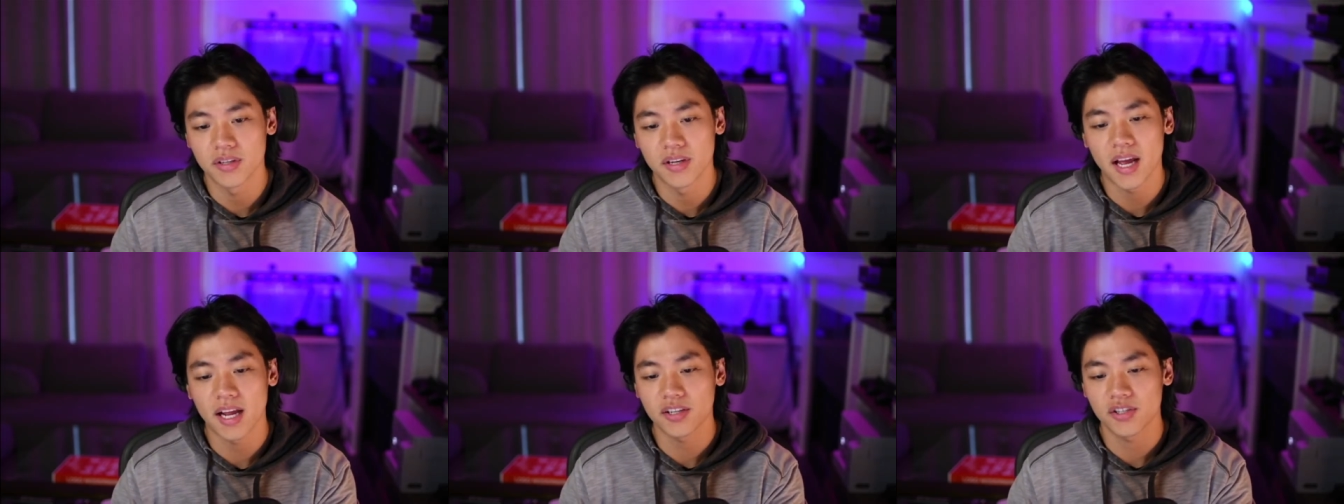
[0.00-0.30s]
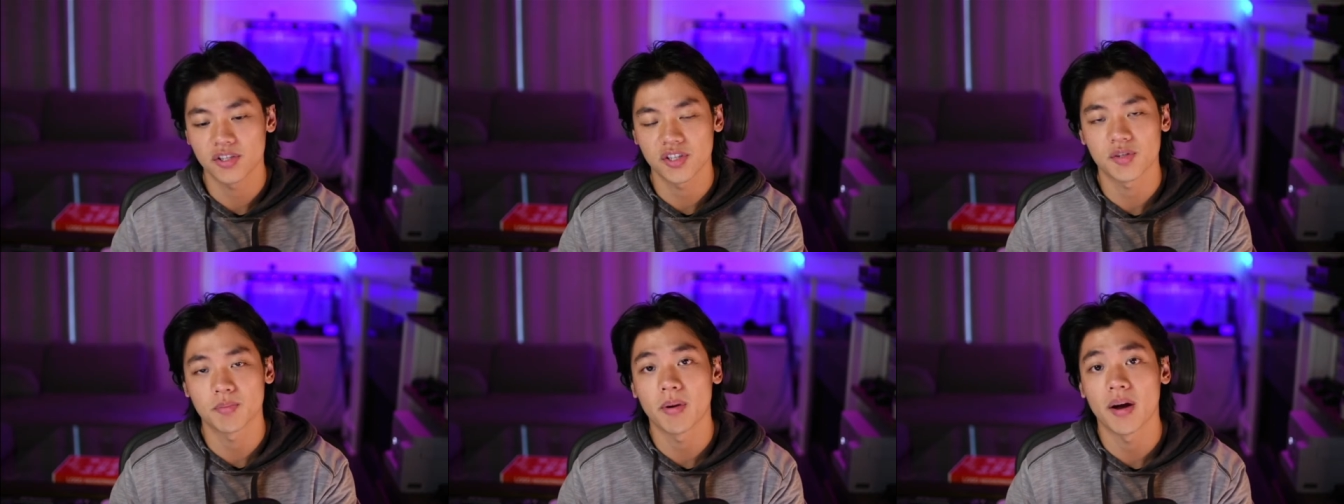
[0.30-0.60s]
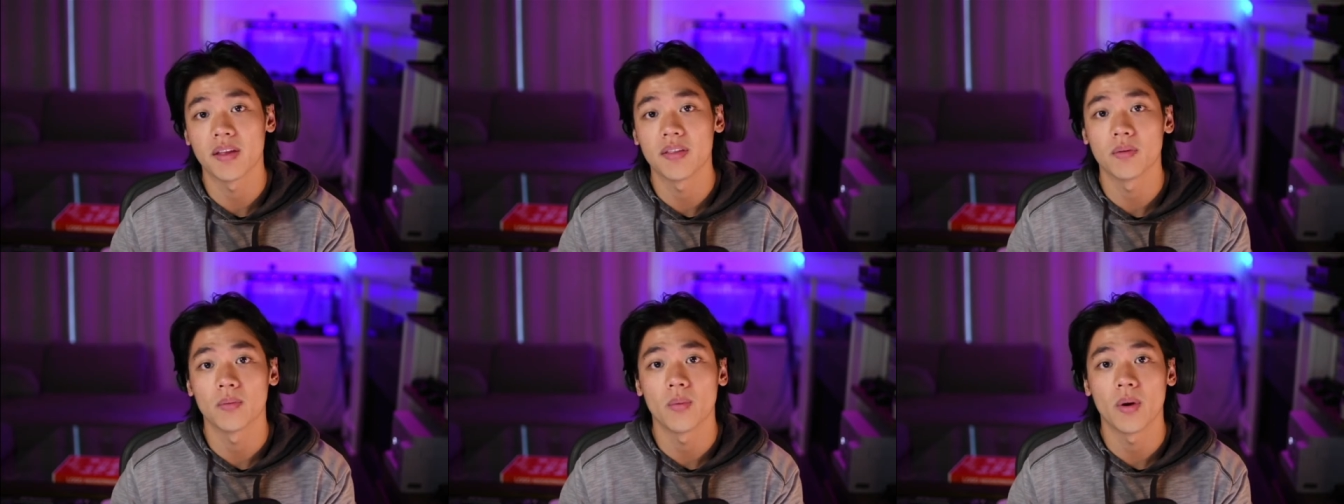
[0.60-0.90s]
not just
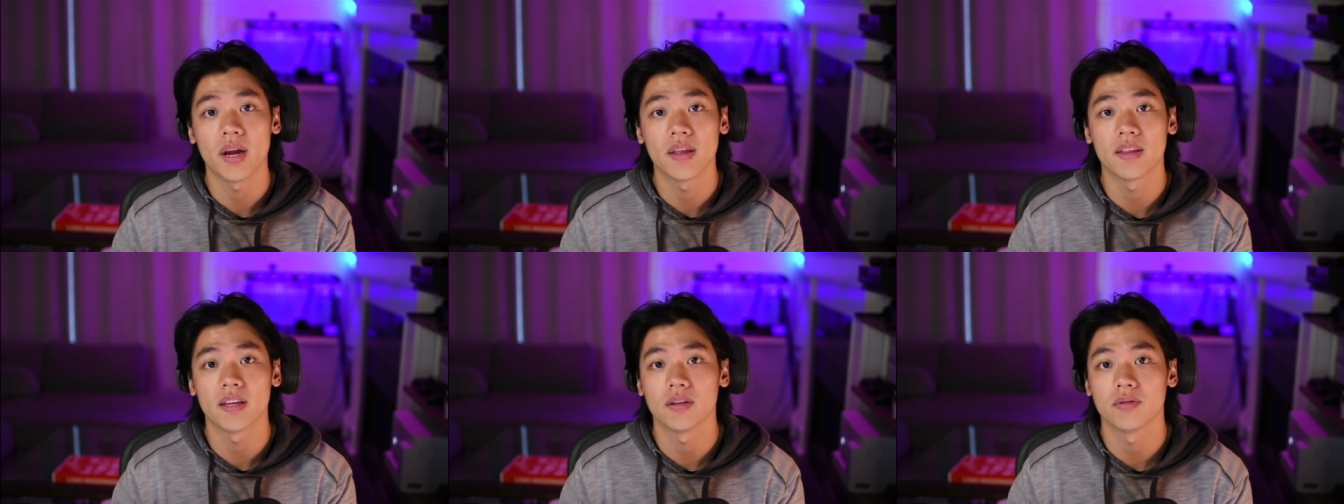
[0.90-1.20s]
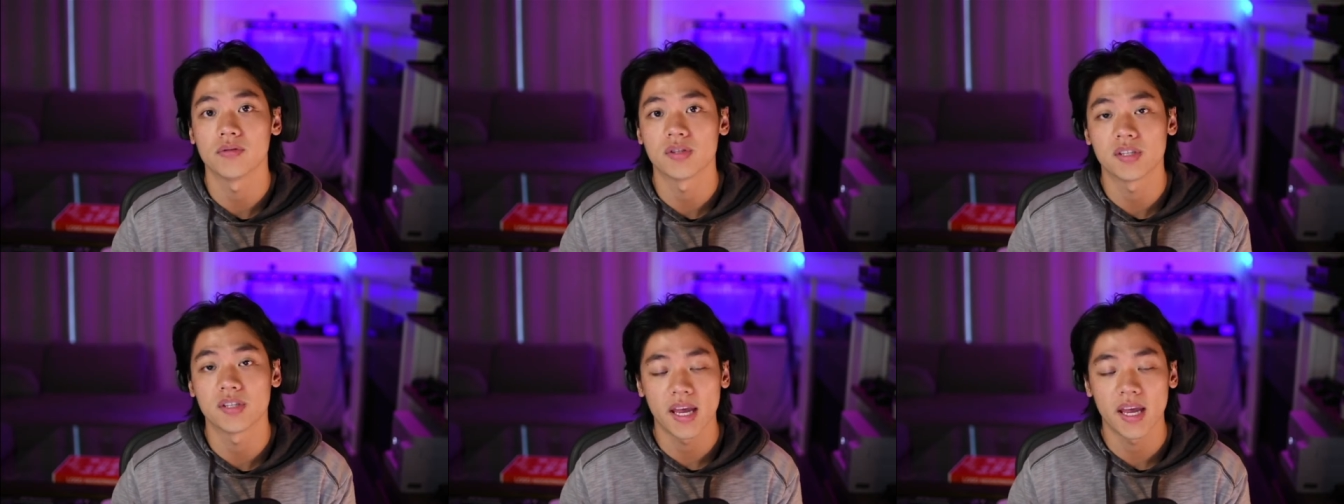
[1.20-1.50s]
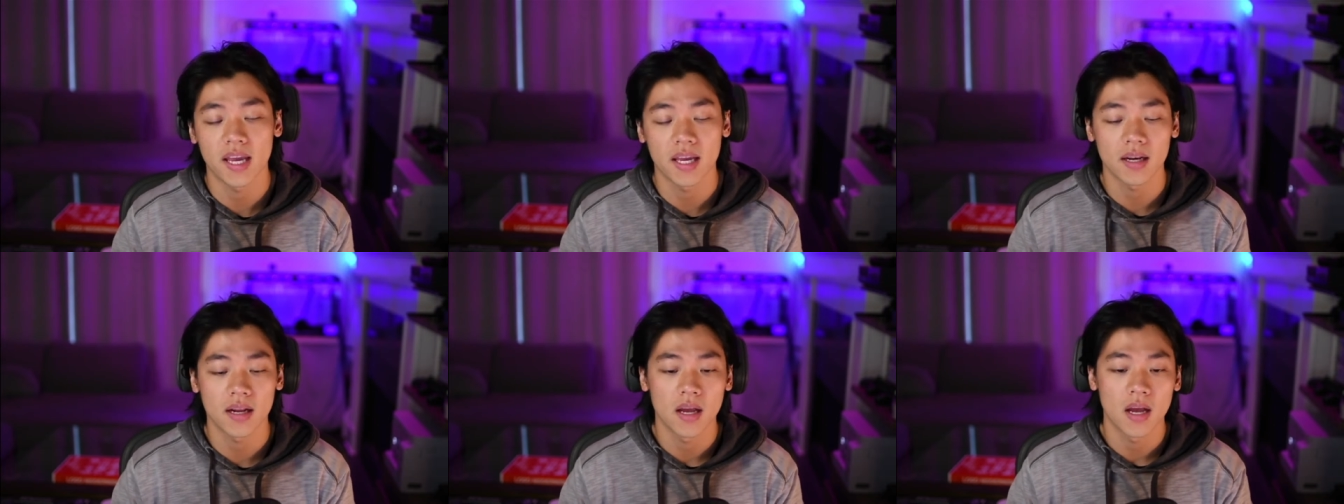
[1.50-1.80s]
by the way that you
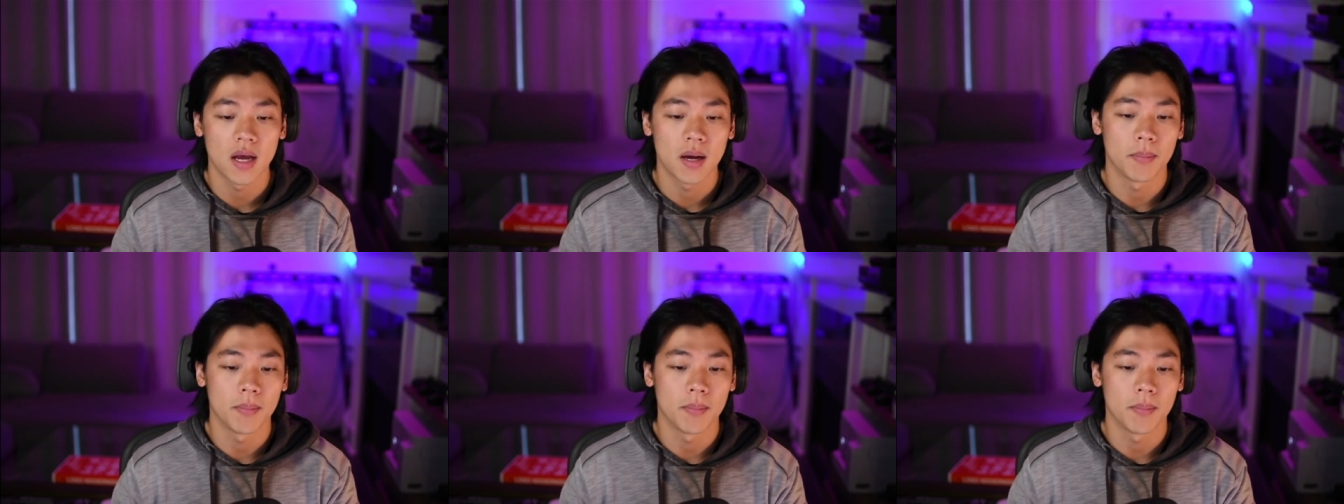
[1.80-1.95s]
say it,